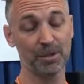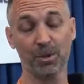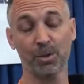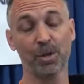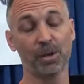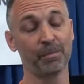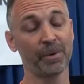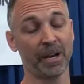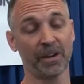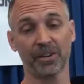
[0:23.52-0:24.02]
two
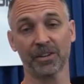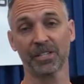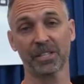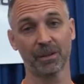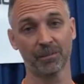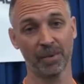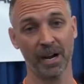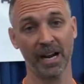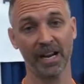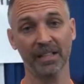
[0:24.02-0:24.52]
competitors
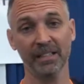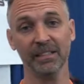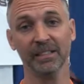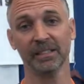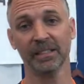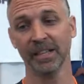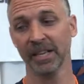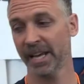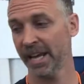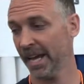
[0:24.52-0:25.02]
combined.
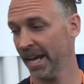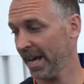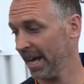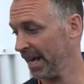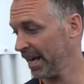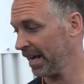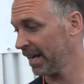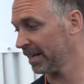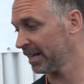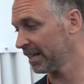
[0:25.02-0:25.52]

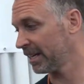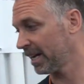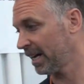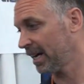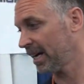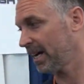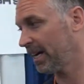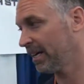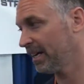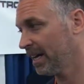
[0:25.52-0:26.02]
And
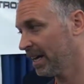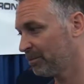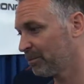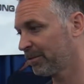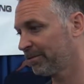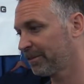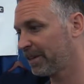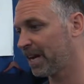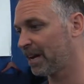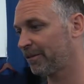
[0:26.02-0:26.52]

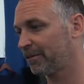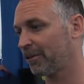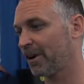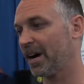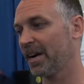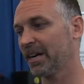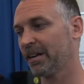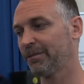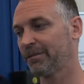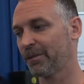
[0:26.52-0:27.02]
we've got a
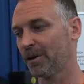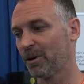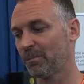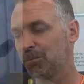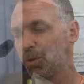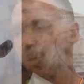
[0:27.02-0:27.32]
variety from